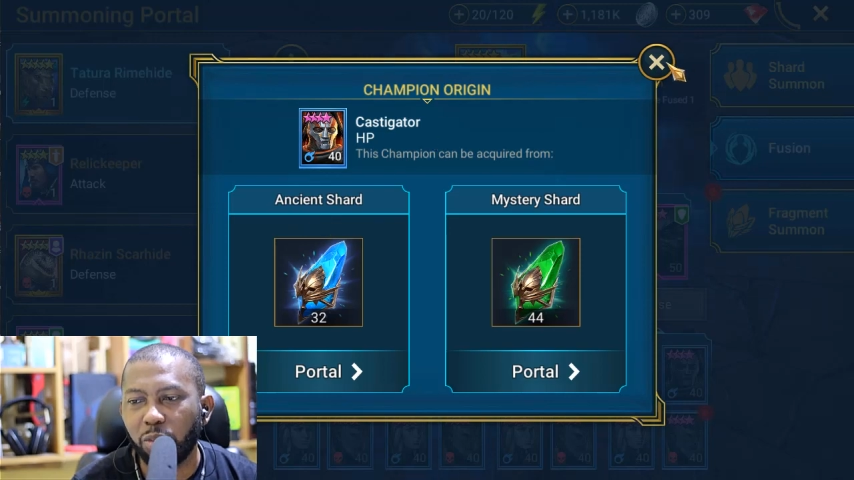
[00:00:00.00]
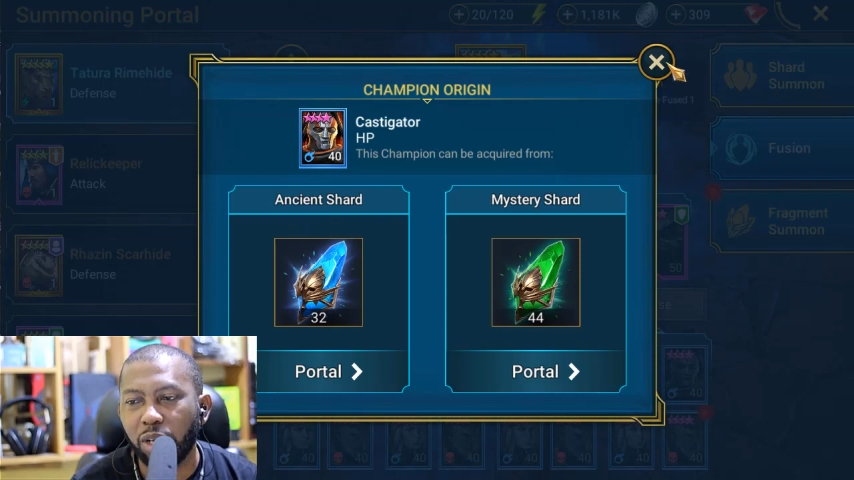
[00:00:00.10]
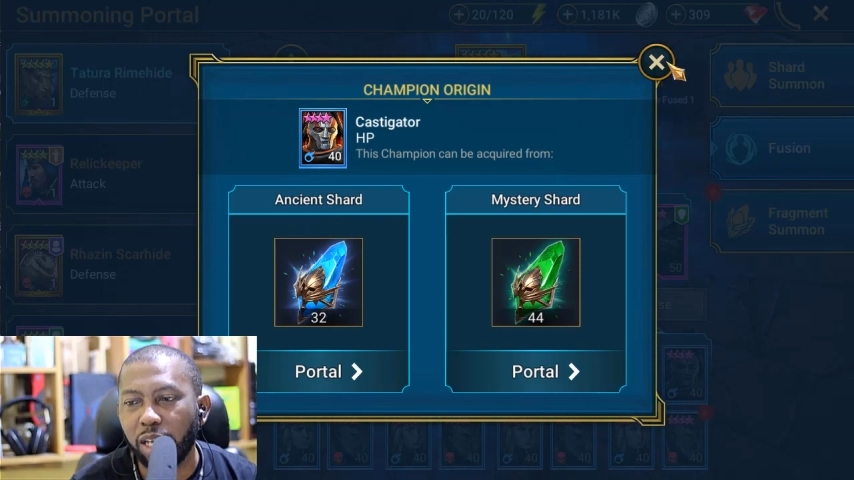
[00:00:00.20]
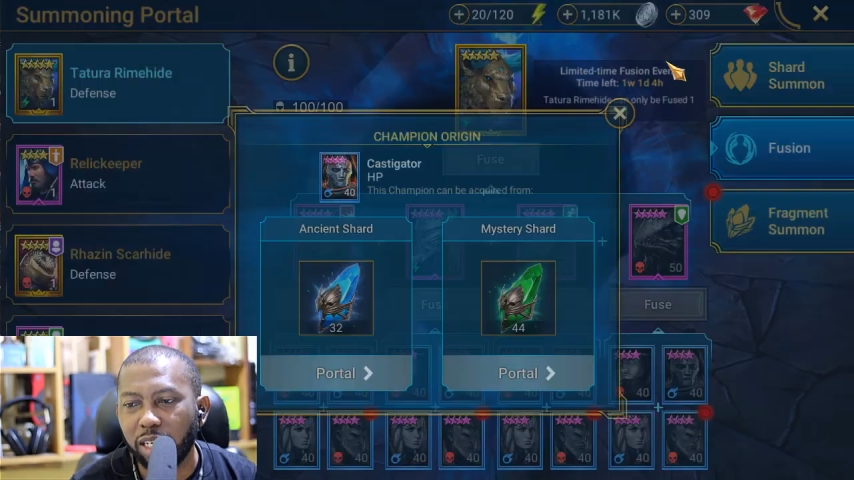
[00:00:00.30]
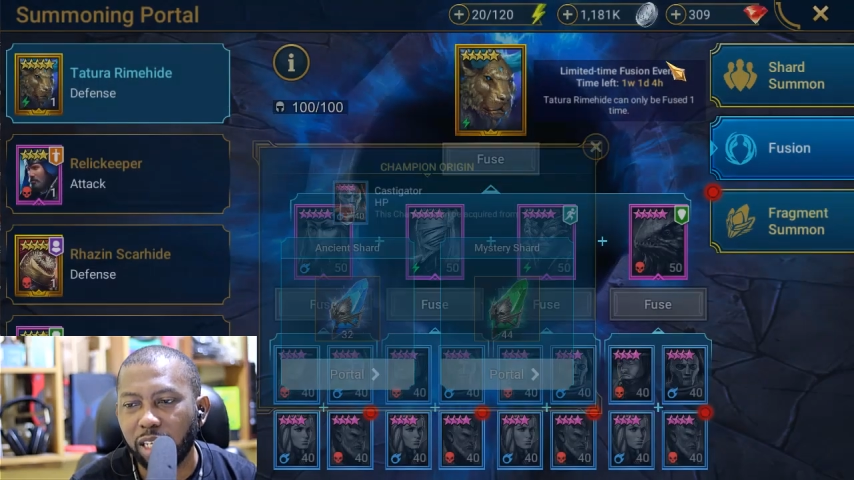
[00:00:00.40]
But
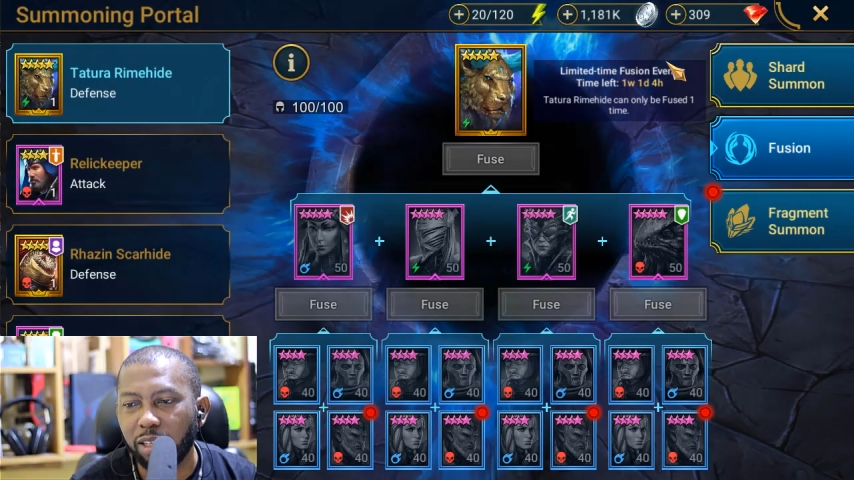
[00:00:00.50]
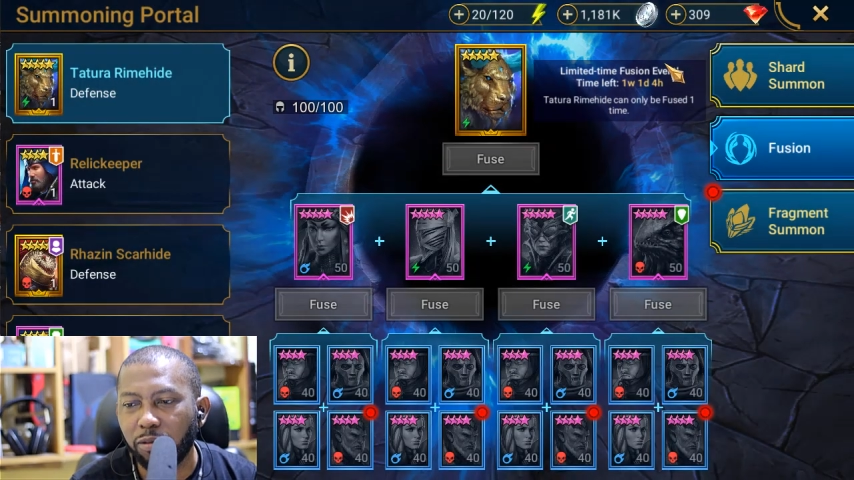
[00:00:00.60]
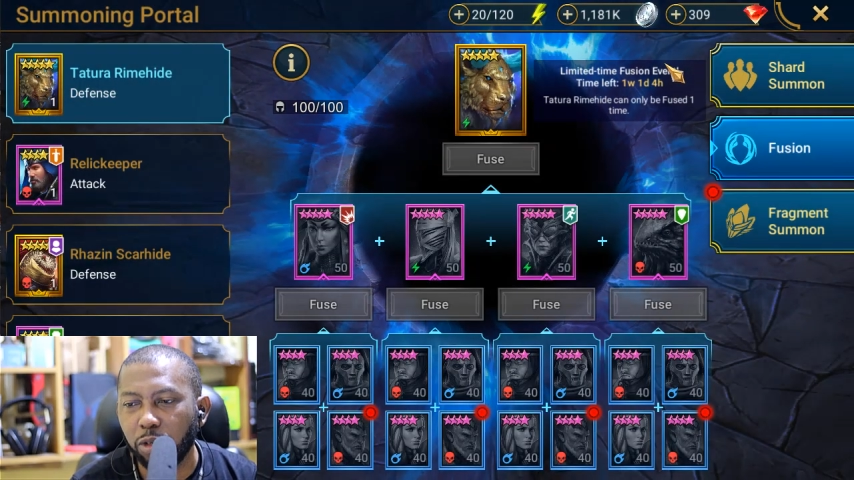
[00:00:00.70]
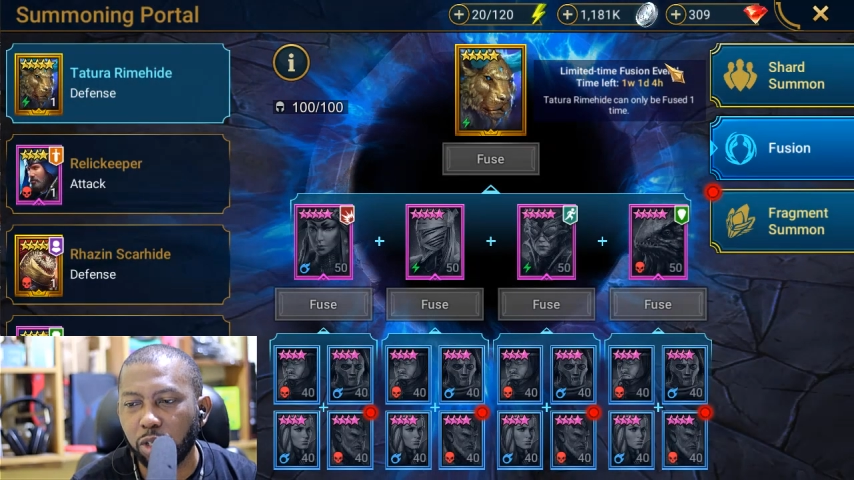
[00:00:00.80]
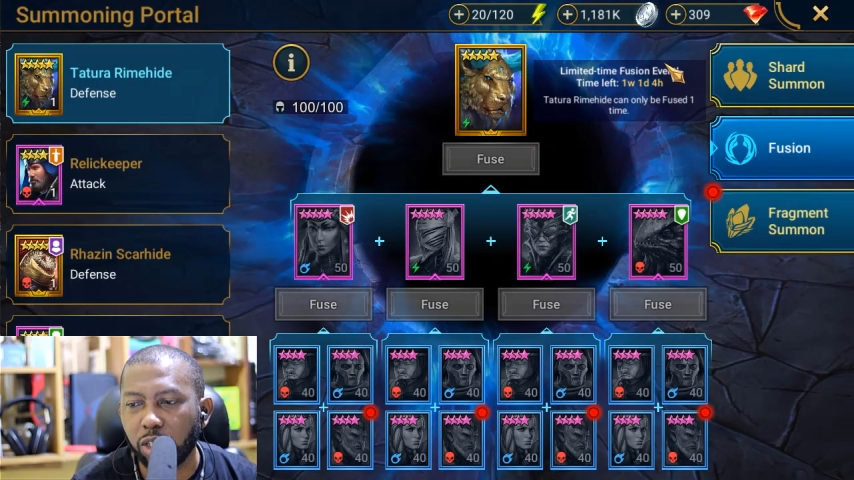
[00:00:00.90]
hey, the
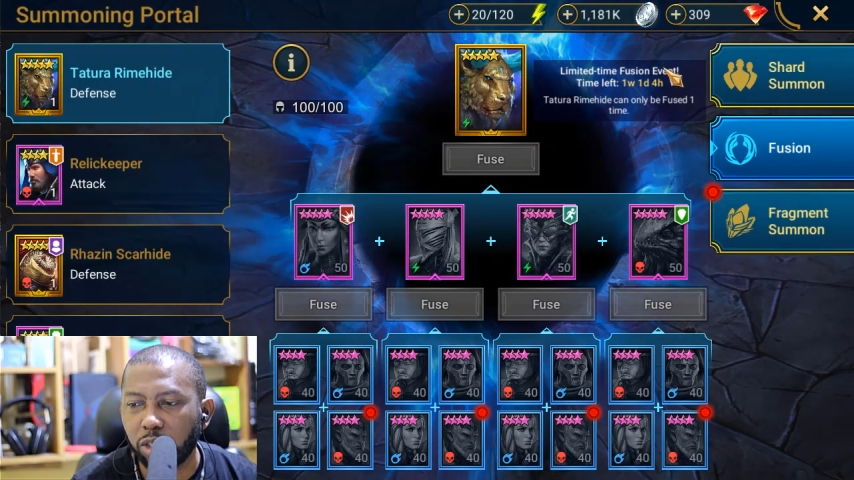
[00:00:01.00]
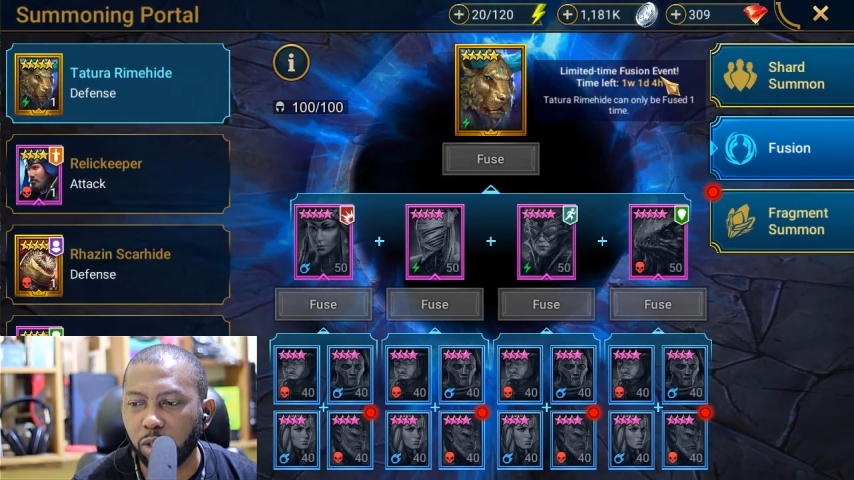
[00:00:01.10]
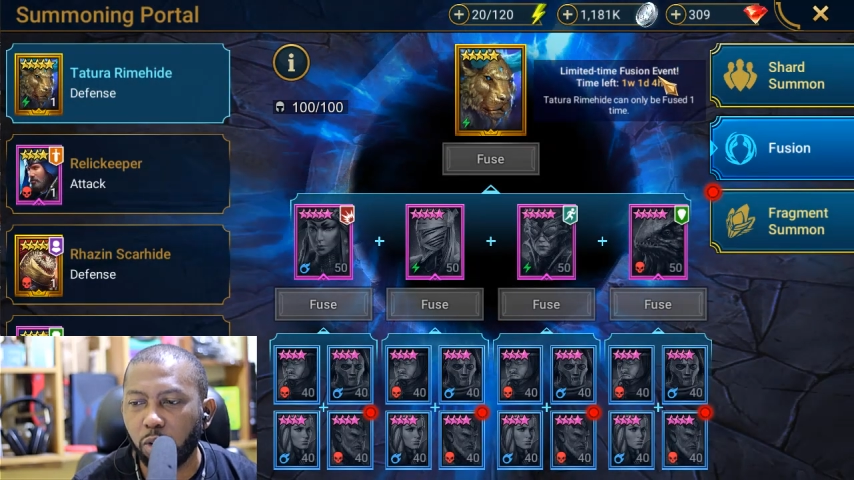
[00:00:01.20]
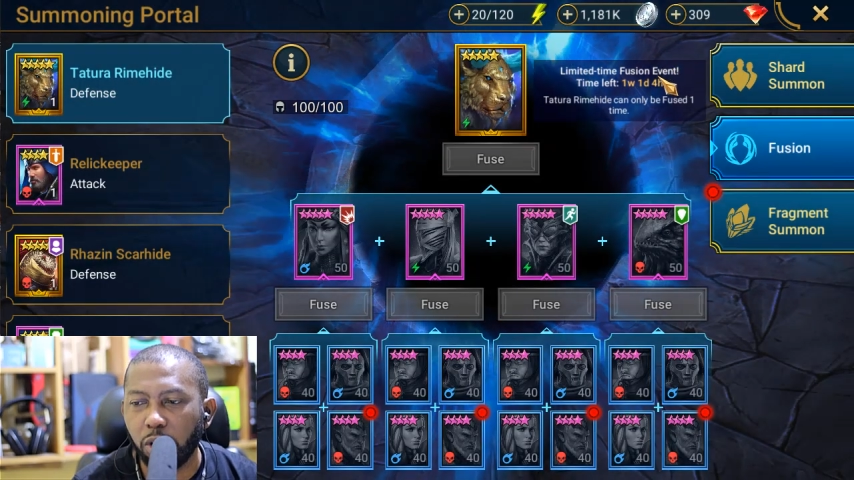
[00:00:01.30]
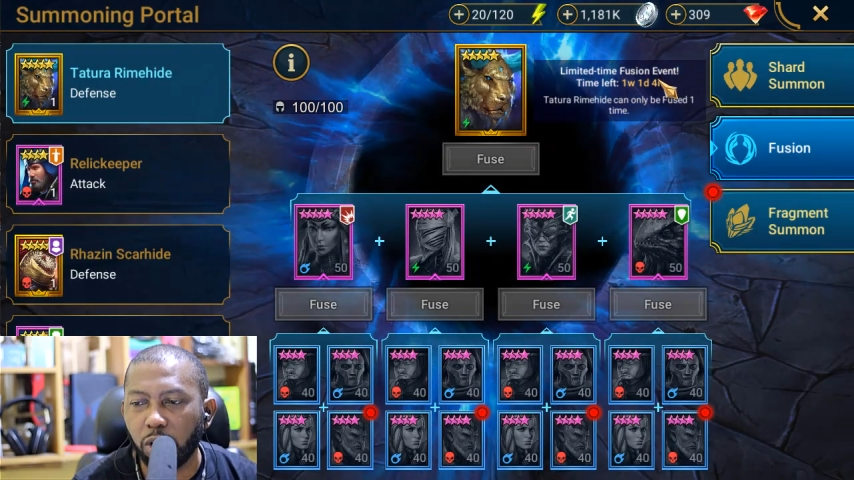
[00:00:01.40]
fusion is
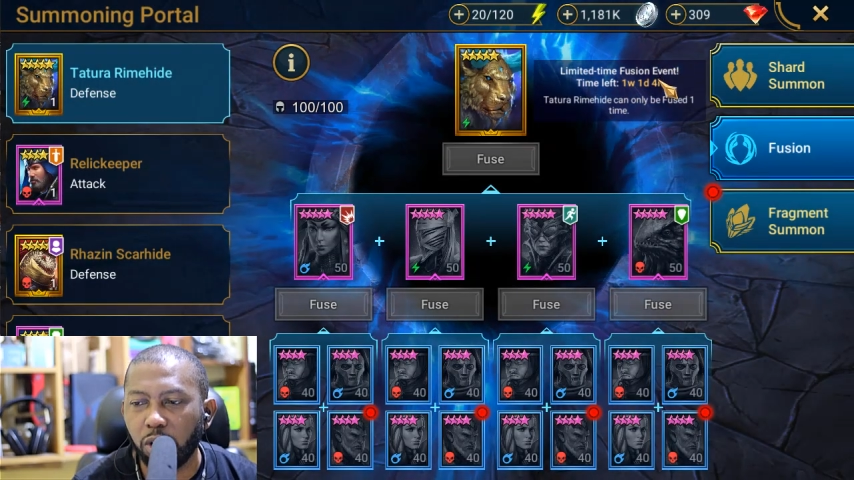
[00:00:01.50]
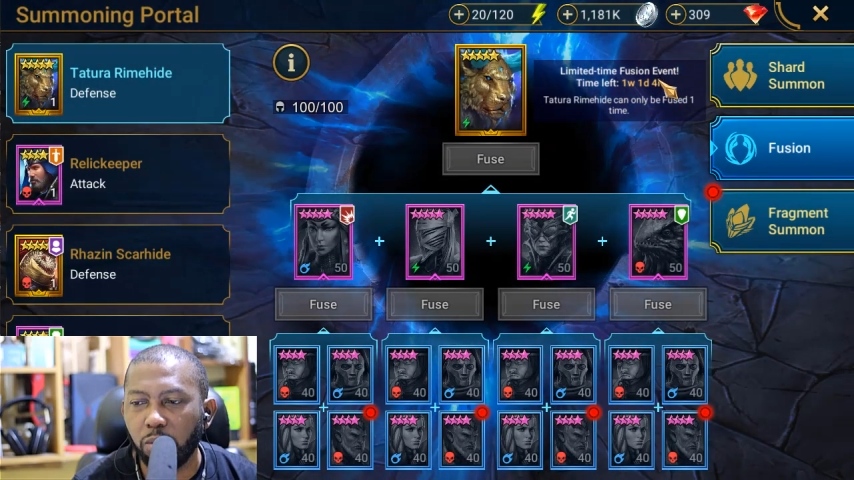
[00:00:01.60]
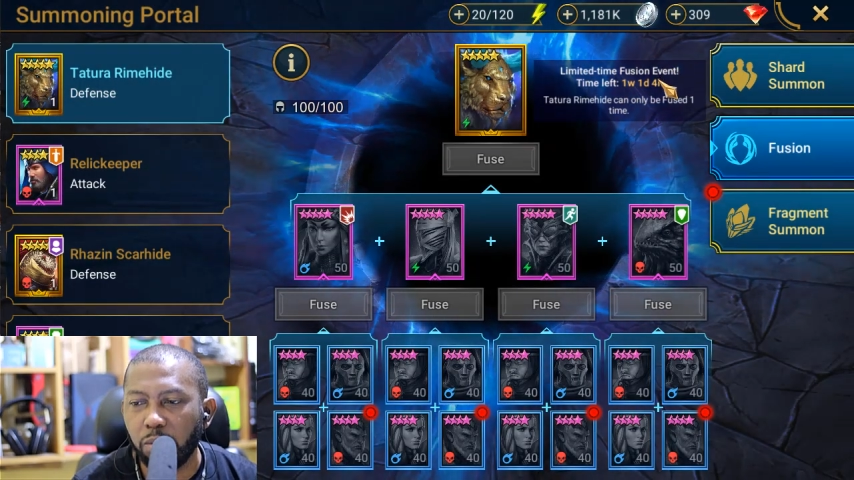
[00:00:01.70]
still going on.